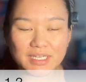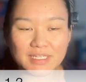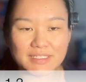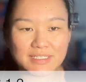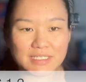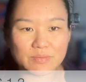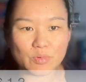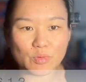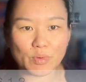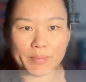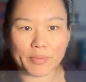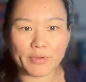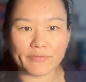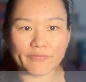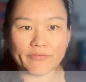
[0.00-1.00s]
And
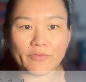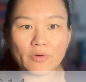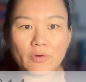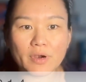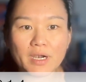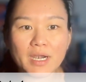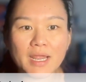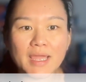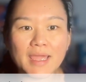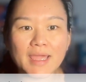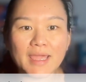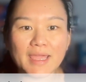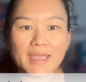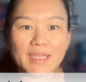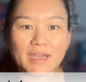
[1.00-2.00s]
6.1.4,
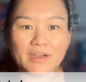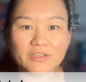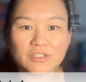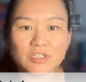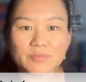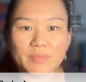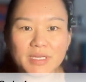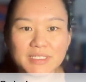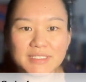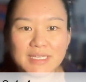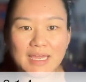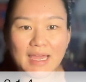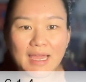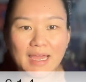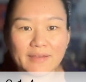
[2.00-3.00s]
a character must
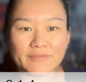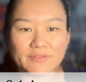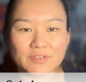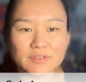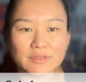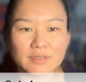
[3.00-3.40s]
have